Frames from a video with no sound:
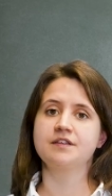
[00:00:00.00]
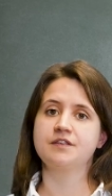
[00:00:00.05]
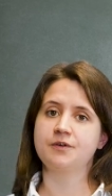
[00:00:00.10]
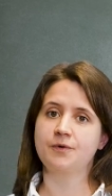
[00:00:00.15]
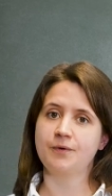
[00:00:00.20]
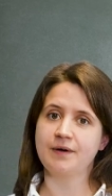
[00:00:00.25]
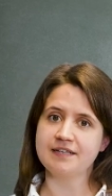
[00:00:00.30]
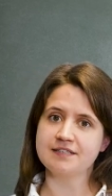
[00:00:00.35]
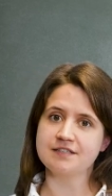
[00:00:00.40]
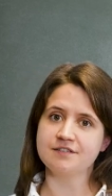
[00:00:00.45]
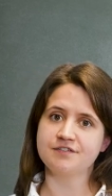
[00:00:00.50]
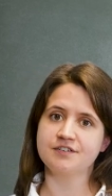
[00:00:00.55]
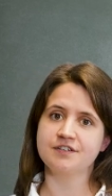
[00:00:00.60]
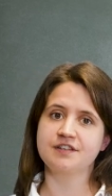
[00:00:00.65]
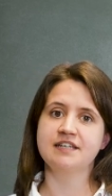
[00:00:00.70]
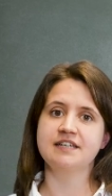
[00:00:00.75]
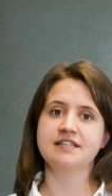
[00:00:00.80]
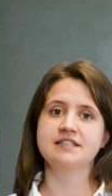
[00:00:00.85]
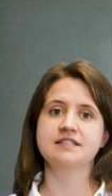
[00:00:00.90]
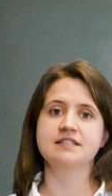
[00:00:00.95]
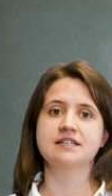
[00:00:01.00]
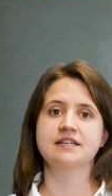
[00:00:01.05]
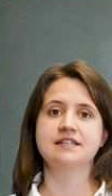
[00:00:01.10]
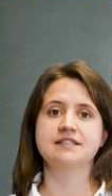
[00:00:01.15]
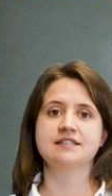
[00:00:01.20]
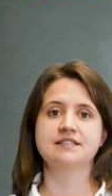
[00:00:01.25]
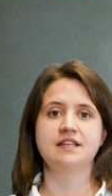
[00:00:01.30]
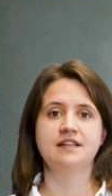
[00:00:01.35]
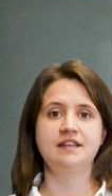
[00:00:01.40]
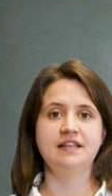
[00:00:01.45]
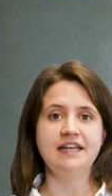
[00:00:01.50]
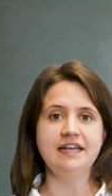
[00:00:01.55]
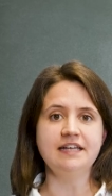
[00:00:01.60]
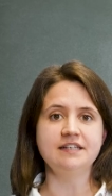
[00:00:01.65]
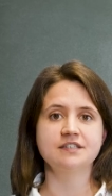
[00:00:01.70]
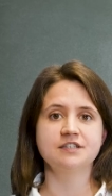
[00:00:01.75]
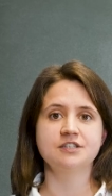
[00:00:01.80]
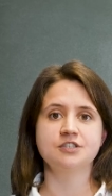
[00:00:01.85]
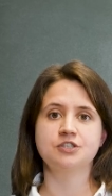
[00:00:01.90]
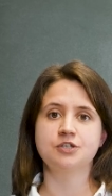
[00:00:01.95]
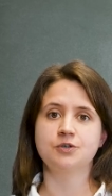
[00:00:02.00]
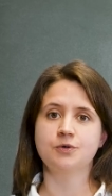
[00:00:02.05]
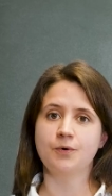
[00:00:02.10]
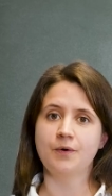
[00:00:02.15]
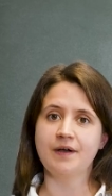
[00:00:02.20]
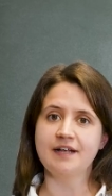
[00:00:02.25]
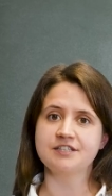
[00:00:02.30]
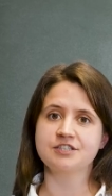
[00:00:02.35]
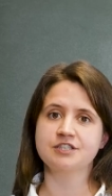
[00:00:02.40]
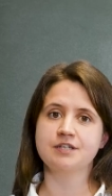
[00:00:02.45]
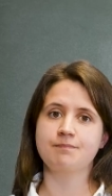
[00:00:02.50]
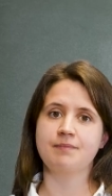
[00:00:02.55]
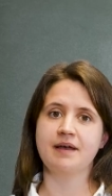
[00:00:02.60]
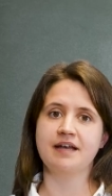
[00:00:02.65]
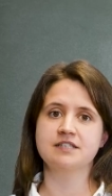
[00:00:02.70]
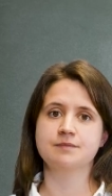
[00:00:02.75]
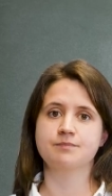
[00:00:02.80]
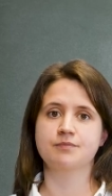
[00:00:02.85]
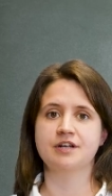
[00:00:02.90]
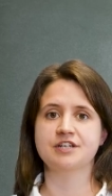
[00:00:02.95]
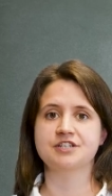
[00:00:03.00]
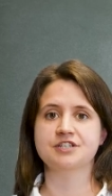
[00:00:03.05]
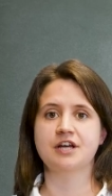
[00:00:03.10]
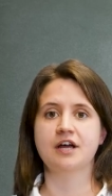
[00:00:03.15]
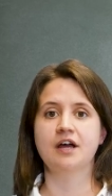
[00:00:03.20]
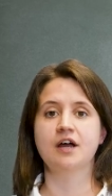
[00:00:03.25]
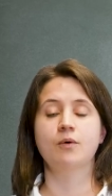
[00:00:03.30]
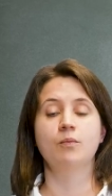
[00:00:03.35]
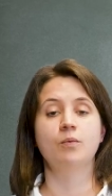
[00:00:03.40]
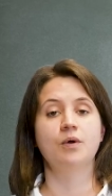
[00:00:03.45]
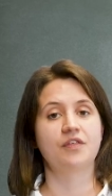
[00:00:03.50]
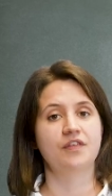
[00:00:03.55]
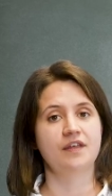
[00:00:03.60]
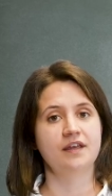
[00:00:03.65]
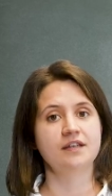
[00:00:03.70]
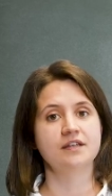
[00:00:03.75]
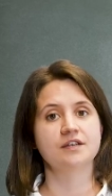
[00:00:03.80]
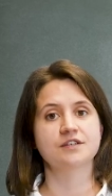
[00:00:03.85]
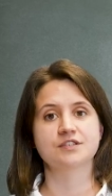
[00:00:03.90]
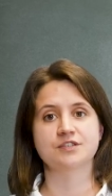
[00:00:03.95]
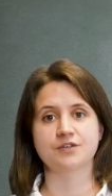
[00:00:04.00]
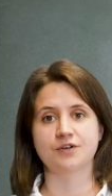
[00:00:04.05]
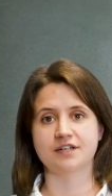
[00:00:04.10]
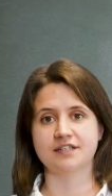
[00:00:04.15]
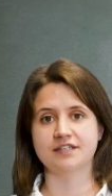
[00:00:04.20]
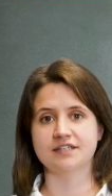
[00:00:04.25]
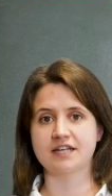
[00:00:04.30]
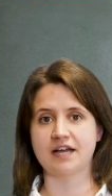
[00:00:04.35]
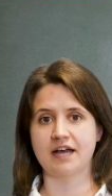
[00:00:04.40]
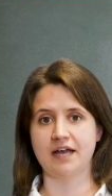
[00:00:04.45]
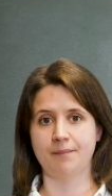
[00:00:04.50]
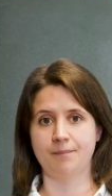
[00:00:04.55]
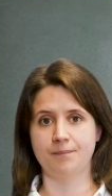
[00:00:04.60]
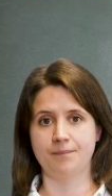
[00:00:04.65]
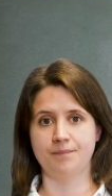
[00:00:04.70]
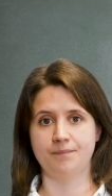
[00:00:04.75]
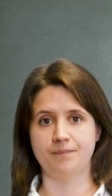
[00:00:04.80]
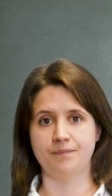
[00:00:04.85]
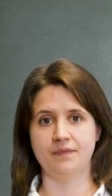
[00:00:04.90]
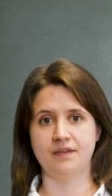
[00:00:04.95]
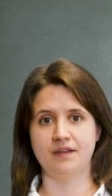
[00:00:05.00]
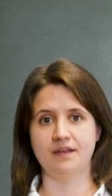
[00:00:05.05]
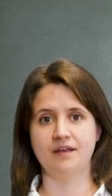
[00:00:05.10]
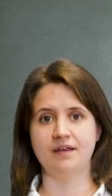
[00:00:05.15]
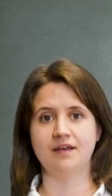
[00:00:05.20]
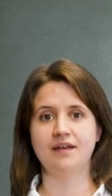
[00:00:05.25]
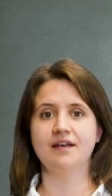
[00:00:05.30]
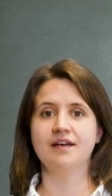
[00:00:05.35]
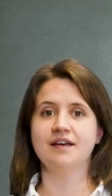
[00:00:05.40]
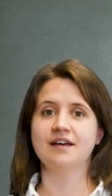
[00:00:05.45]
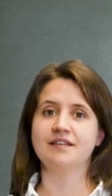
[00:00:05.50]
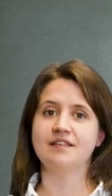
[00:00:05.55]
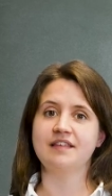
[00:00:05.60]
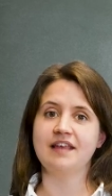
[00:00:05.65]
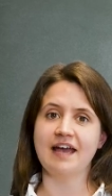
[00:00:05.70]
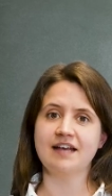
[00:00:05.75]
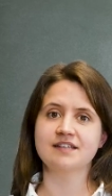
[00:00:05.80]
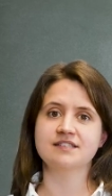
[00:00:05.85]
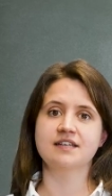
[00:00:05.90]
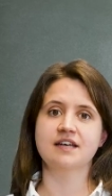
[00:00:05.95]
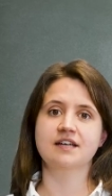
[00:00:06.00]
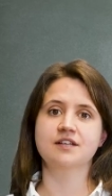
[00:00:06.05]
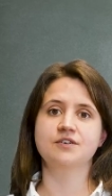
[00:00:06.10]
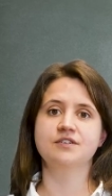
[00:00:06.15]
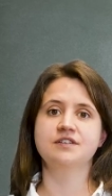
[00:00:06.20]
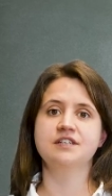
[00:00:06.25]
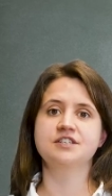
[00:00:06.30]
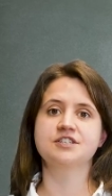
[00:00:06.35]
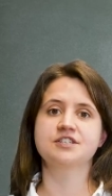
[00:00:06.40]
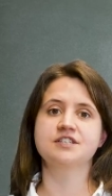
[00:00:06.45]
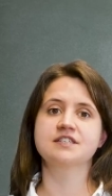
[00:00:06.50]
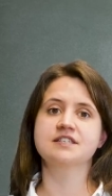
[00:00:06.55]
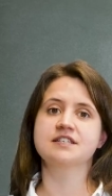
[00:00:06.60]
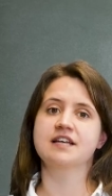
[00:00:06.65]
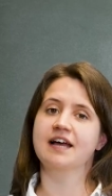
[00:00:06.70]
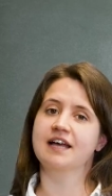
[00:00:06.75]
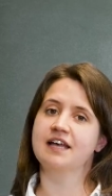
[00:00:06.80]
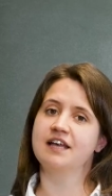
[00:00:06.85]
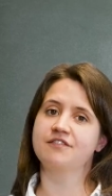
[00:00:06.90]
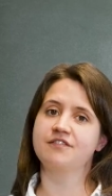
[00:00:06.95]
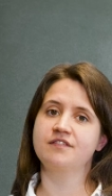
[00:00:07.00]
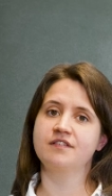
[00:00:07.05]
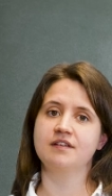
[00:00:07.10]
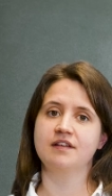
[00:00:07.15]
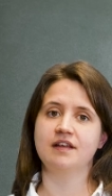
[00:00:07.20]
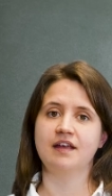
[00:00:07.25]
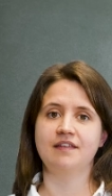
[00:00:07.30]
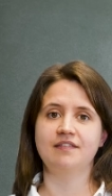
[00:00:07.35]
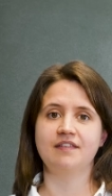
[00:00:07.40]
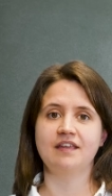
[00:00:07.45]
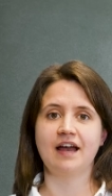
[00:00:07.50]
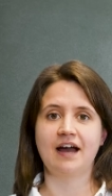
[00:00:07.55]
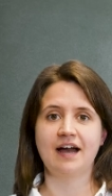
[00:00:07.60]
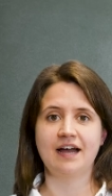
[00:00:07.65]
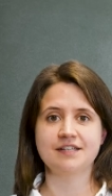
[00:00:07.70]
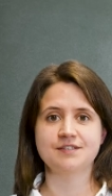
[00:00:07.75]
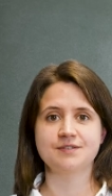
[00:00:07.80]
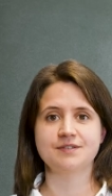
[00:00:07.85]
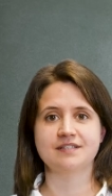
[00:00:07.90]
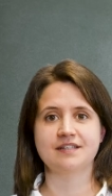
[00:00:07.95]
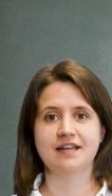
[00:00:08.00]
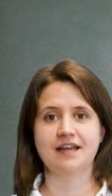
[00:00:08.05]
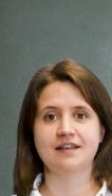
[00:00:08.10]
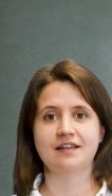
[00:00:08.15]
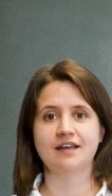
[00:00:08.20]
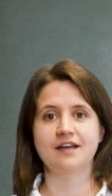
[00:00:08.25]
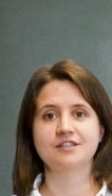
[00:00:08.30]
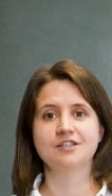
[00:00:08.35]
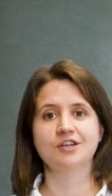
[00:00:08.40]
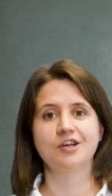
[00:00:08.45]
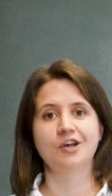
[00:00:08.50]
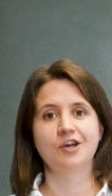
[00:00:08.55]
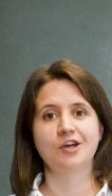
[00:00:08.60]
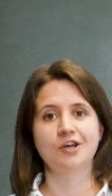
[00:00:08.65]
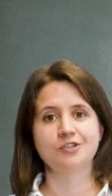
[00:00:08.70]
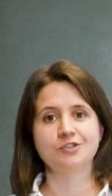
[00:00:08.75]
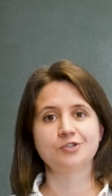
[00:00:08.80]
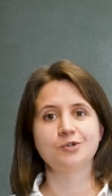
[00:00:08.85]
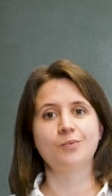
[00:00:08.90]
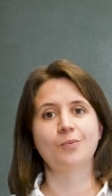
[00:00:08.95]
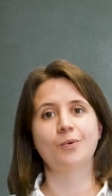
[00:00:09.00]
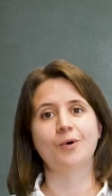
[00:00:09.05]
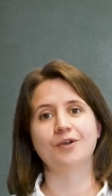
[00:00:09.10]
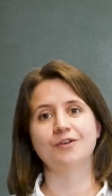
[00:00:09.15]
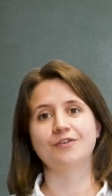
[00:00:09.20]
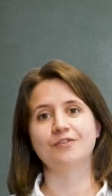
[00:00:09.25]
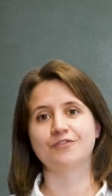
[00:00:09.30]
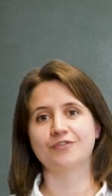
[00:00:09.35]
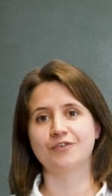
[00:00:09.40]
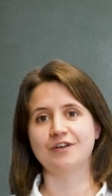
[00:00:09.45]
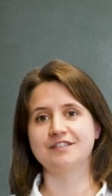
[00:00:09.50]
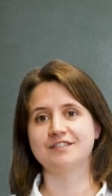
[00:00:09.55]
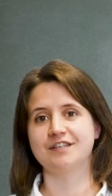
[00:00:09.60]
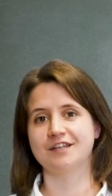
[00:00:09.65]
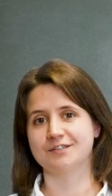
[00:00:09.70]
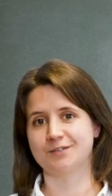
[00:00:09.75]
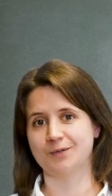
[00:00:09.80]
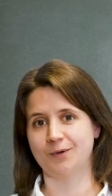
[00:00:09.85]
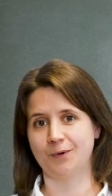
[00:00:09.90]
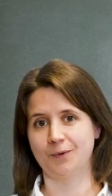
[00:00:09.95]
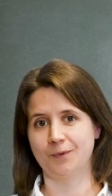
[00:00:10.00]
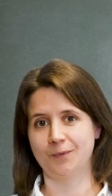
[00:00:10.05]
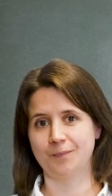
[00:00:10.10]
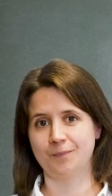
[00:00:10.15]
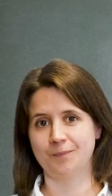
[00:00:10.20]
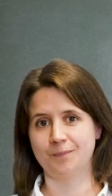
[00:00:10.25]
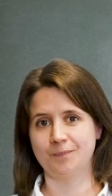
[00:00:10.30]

The reason for this is the need to reach the base pressure within a certain time. The exact conditions are given in the I S O standard two one three six zero.